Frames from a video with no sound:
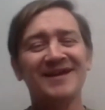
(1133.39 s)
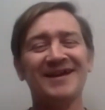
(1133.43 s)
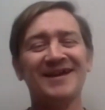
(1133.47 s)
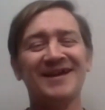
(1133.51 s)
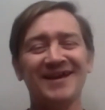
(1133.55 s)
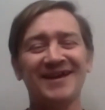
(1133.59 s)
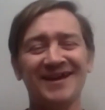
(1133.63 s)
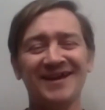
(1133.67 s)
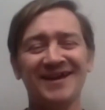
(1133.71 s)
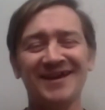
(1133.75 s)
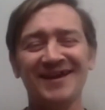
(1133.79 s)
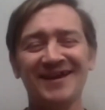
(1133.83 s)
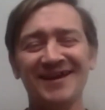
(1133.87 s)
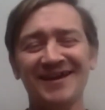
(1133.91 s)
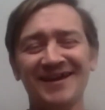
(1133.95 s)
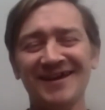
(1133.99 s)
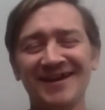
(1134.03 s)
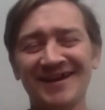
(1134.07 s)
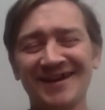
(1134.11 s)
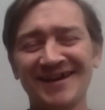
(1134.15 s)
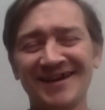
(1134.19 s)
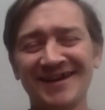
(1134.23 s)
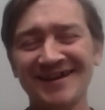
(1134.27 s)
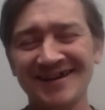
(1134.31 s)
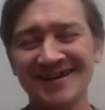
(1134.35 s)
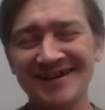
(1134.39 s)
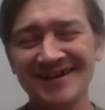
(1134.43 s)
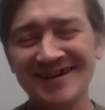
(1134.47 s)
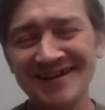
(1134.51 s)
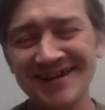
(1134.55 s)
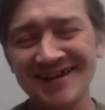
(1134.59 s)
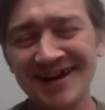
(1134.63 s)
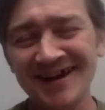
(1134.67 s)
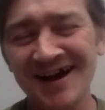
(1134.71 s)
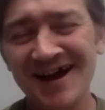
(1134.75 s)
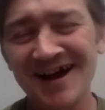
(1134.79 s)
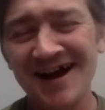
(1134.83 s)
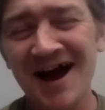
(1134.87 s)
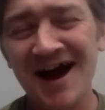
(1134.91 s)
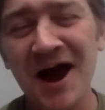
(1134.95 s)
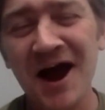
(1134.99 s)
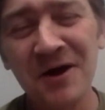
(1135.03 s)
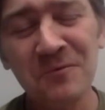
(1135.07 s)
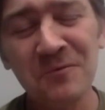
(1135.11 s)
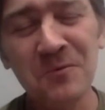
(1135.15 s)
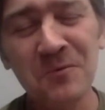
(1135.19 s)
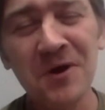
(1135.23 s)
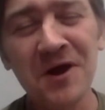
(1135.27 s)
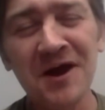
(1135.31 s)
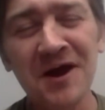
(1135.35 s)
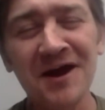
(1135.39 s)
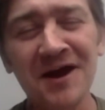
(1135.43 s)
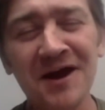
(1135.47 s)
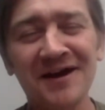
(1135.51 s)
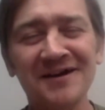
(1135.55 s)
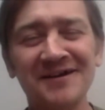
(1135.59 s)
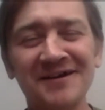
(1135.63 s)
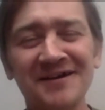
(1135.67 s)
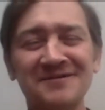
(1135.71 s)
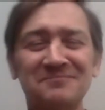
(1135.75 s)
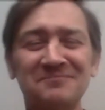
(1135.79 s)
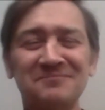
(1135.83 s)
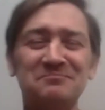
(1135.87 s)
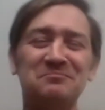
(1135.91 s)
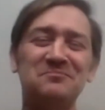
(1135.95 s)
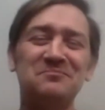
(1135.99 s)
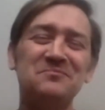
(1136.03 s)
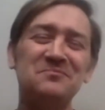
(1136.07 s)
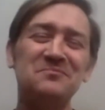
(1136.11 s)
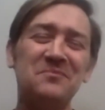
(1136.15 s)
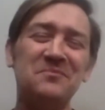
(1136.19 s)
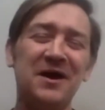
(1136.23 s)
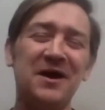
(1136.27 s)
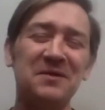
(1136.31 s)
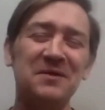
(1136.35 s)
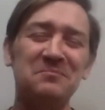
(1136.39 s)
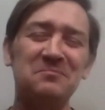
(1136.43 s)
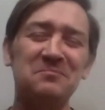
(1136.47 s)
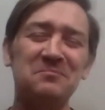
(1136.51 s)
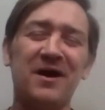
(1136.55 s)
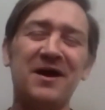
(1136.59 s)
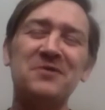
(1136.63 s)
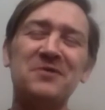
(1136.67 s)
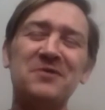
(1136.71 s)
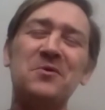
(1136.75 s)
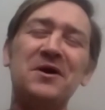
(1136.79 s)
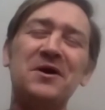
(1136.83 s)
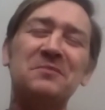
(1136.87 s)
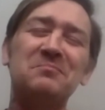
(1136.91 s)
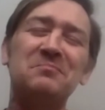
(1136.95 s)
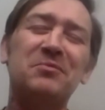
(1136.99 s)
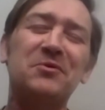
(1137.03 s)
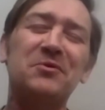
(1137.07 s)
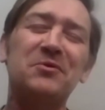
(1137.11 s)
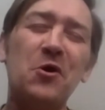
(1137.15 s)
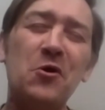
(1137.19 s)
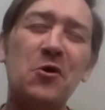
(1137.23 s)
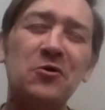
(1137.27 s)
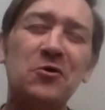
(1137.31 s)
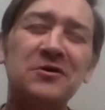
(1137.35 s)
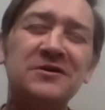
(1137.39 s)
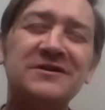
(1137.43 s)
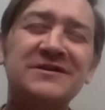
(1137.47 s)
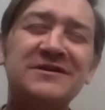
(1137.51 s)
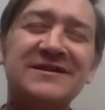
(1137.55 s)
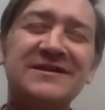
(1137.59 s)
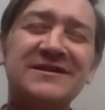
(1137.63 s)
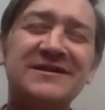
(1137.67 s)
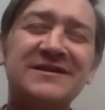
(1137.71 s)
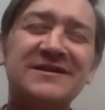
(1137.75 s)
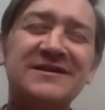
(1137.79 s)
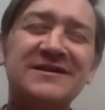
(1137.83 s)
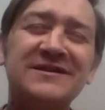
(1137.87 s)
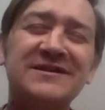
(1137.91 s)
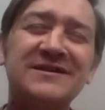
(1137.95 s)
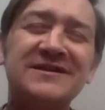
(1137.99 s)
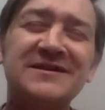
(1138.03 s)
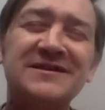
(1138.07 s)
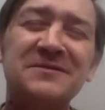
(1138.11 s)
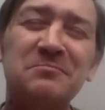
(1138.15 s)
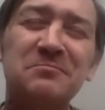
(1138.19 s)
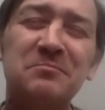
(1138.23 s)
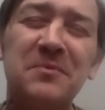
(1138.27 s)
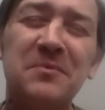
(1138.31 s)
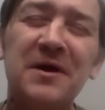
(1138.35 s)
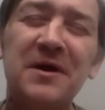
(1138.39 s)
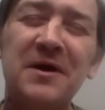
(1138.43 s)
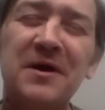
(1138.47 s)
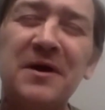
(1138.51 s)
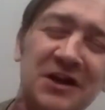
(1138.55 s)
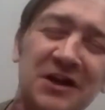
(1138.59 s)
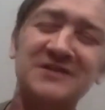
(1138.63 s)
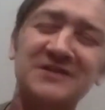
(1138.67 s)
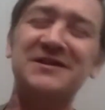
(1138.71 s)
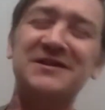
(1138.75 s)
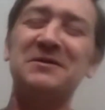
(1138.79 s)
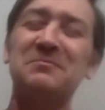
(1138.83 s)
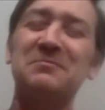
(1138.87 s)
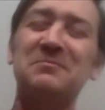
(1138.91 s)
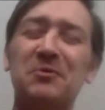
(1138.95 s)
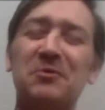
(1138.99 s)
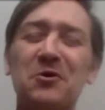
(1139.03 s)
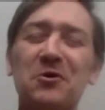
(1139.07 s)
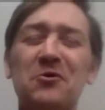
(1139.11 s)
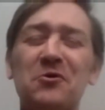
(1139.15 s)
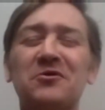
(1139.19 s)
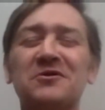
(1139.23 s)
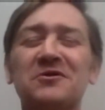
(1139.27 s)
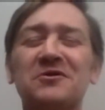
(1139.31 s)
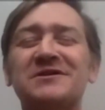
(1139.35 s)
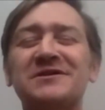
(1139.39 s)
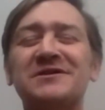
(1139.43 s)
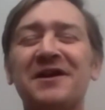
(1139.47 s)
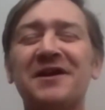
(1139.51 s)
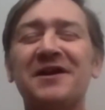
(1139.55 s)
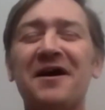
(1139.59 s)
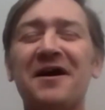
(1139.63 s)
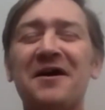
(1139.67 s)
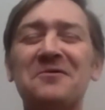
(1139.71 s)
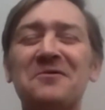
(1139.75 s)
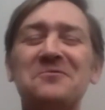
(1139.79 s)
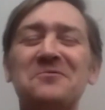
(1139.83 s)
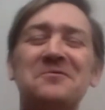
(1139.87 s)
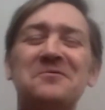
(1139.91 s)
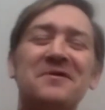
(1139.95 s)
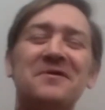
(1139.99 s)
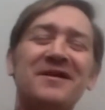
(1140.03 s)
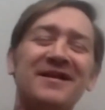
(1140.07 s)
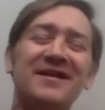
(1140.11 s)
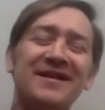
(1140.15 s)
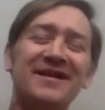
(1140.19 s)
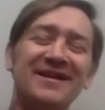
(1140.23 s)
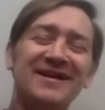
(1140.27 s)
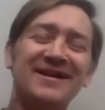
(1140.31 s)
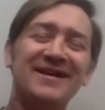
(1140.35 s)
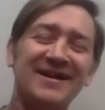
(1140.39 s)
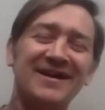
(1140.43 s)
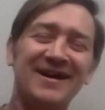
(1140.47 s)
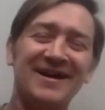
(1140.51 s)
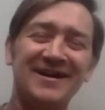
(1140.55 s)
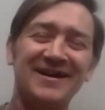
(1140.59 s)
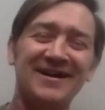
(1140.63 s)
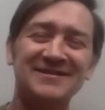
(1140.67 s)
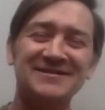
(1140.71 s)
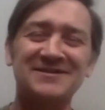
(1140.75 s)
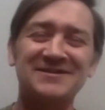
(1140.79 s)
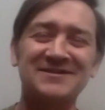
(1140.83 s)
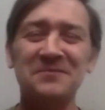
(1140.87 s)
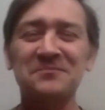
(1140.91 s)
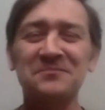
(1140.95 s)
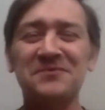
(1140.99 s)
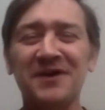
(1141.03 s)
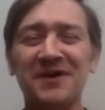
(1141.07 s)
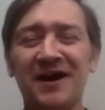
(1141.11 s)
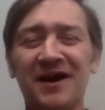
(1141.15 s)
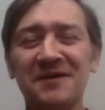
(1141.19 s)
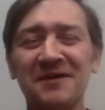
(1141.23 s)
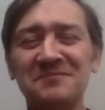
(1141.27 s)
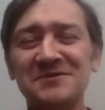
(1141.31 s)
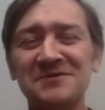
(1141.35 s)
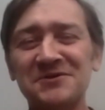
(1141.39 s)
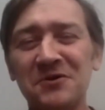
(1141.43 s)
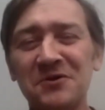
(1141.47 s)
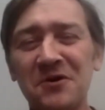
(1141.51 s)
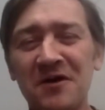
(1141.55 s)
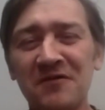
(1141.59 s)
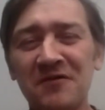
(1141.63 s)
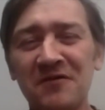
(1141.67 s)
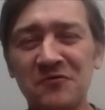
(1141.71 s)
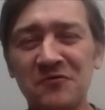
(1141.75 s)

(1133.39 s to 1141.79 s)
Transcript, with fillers: Uh, yeah, I wear my I wear brogues, Chelsea brogues now, and sometimes you know I've